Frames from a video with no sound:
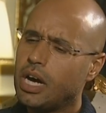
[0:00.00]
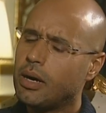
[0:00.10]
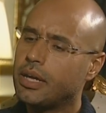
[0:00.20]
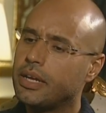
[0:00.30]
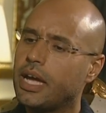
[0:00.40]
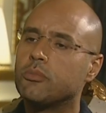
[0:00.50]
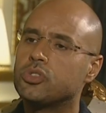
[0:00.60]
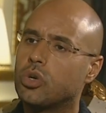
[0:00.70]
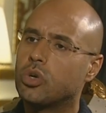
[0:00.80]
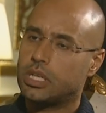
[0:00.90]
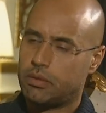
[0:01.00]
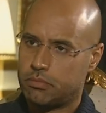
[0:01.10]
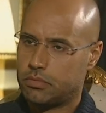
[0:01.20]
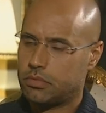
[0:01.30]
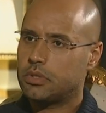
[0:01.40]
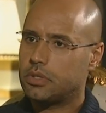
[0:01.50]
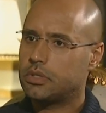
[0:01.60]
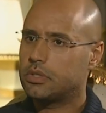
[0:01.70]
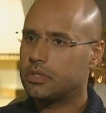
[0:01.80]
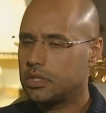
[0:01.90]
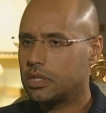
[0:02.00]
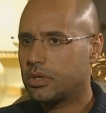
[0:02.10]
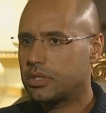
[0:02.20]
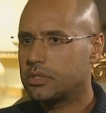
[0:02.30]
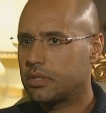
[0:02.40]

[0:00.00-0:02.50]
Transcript: Regarding Moussa Koussa, he was,